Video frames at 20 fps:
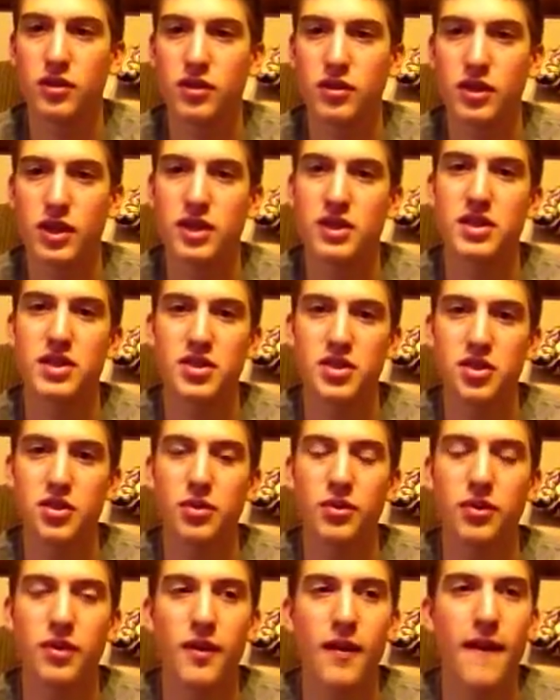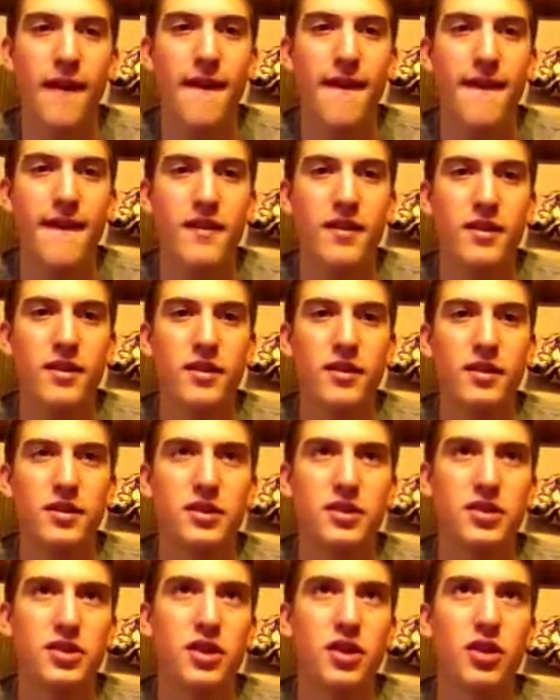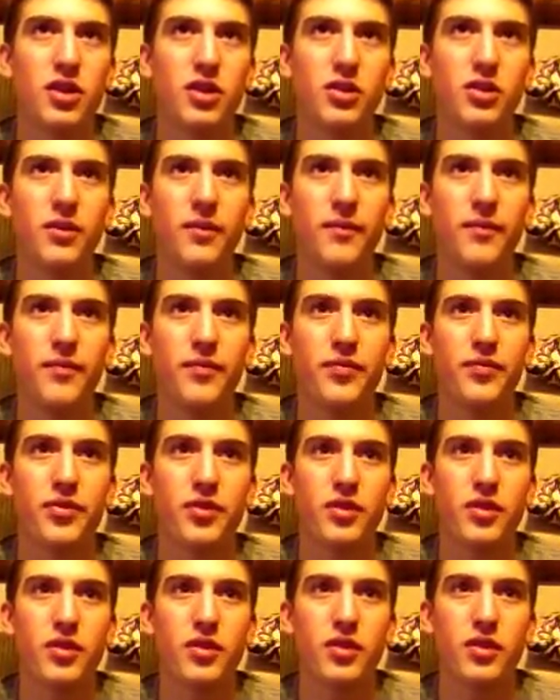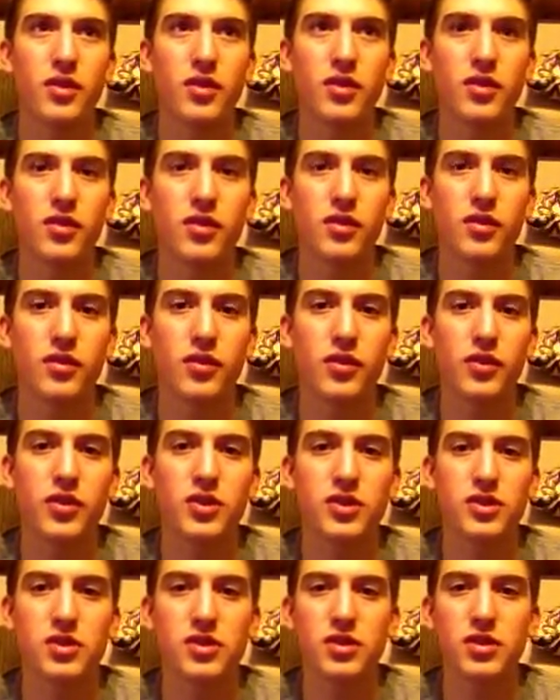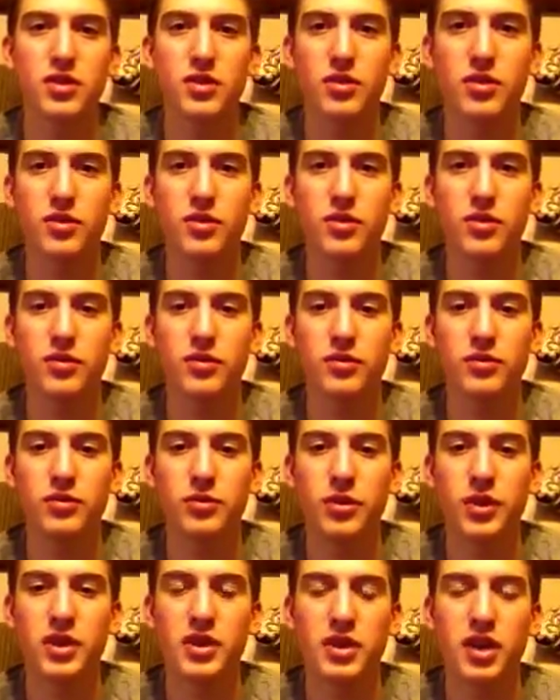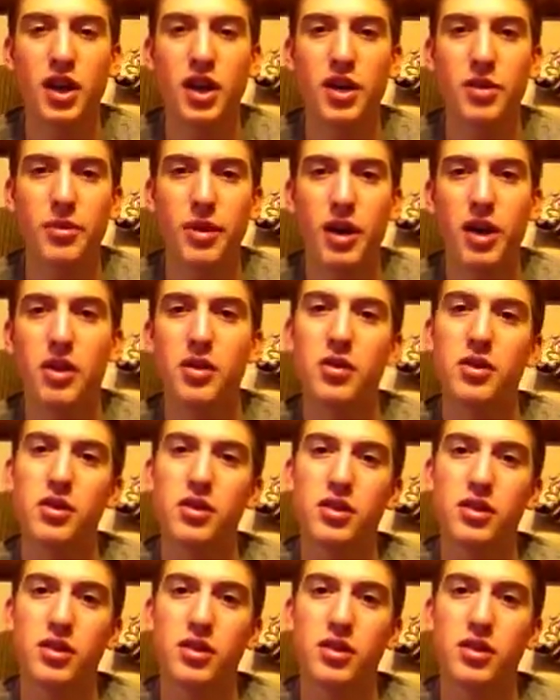things to do. So, first, we could talk about,